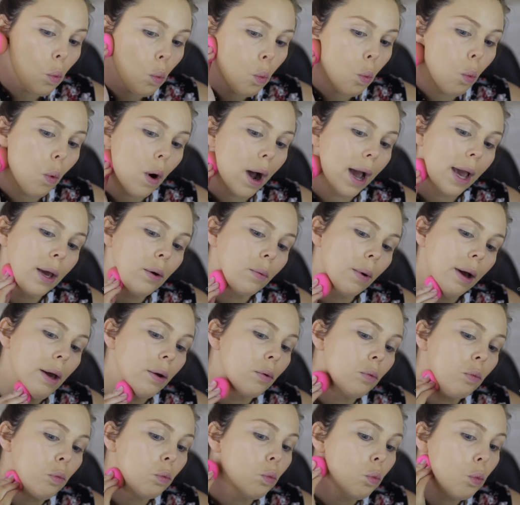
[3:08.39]
Way,
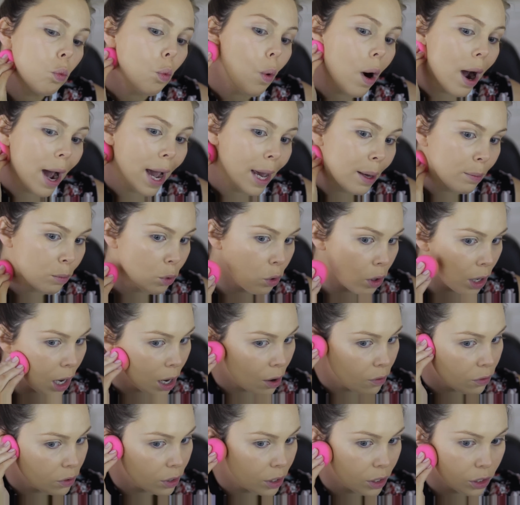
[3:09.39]
way, way more
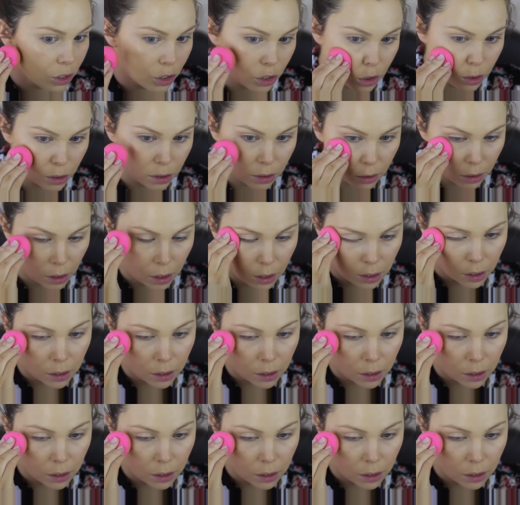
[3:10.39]
coverage.